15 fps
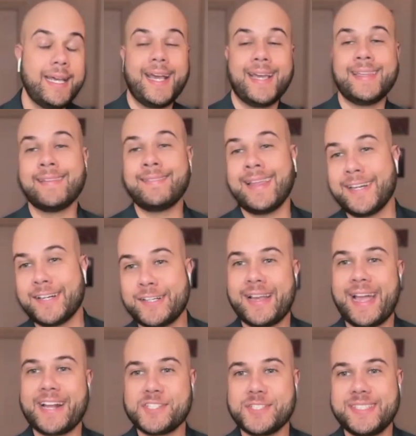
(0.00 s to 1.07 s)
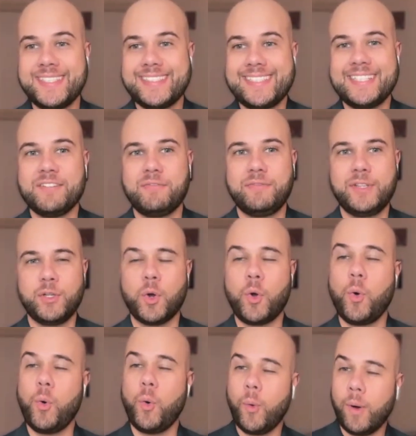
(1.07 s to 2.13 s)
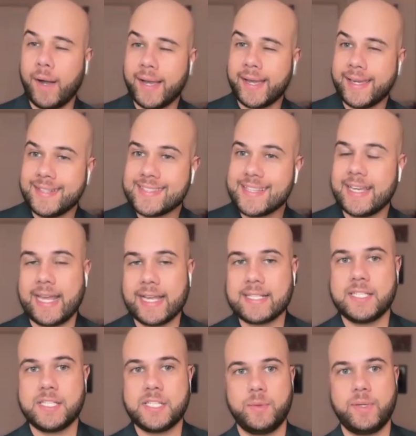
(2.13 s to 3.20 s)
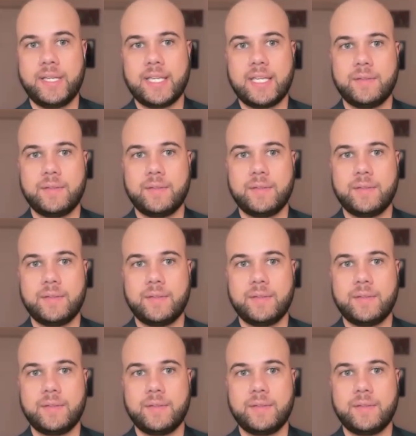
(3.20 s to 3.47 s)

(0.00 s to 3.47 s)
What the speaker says: And then later actually didn't feel quite as connected to it,